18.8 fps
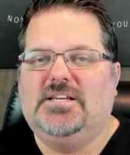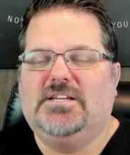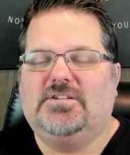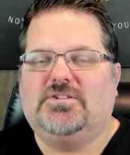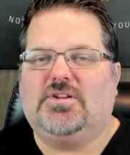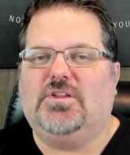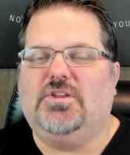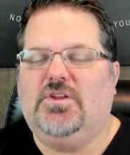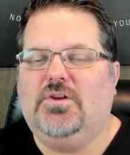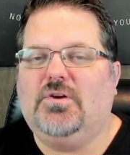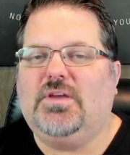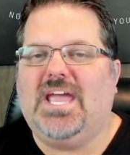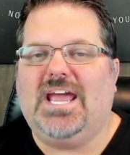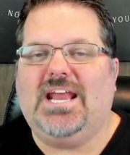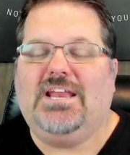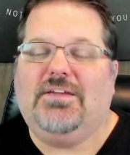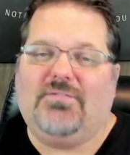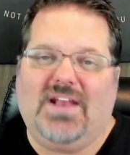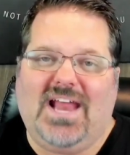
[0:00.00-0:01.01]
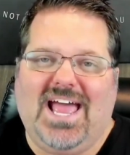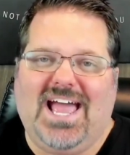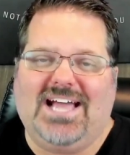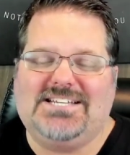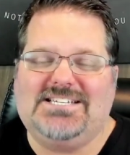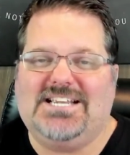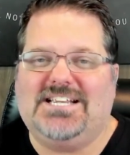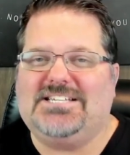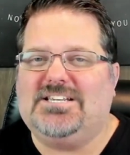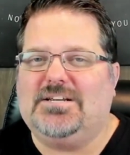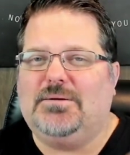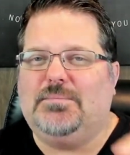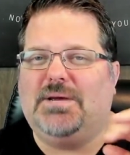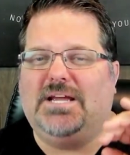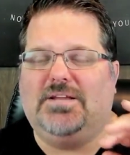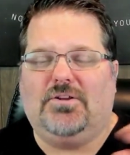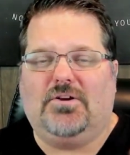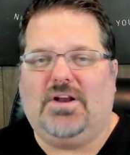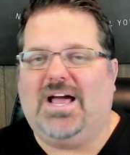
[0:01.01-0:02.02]
so that you can't even access them
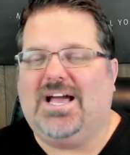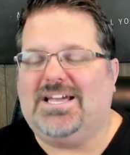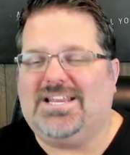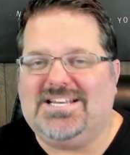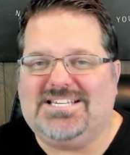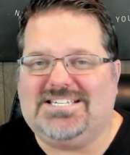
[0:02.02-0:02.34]
and they're not going